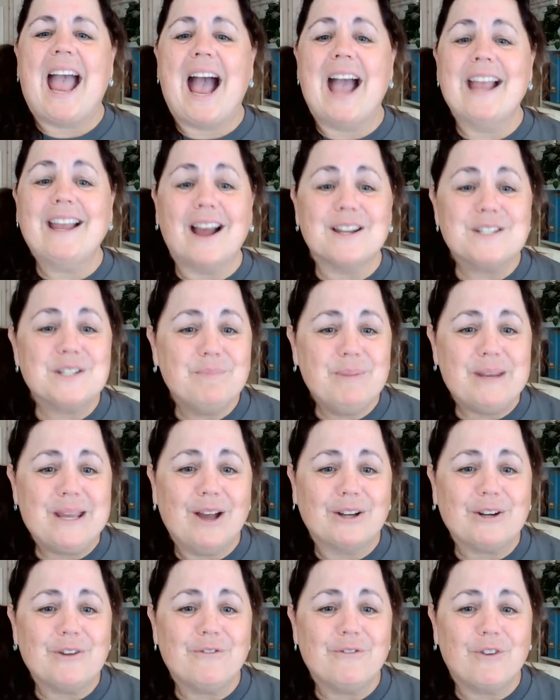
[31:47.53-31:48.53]
I got to be
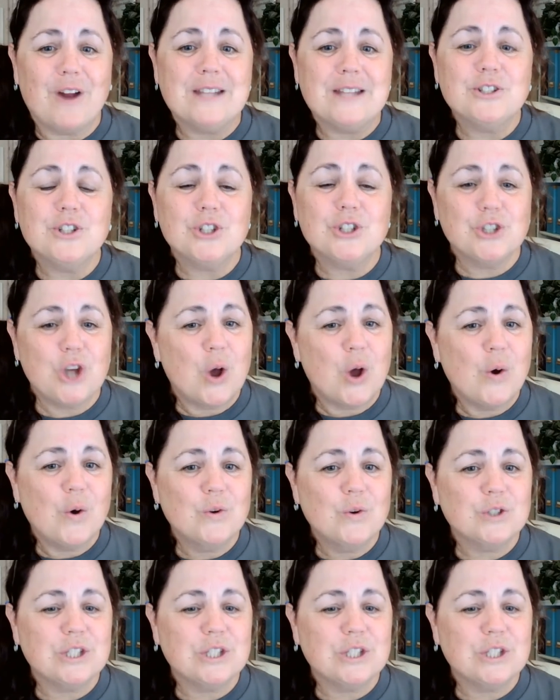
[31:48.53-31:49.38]
on a friend's show.